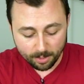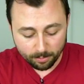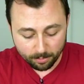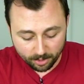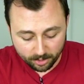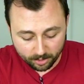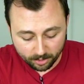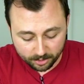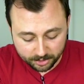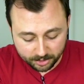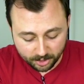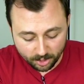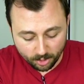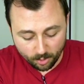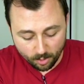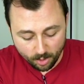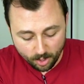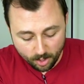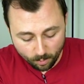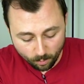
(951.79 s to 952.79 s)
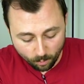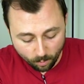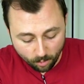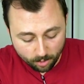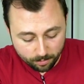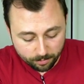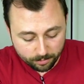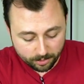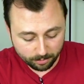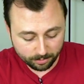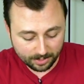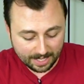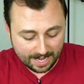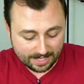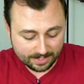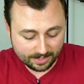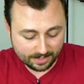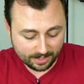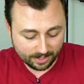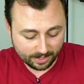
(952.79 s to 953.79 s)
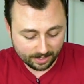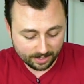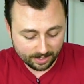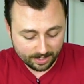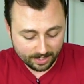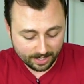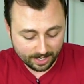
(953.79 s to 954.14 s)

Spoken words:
but also warp the plastic.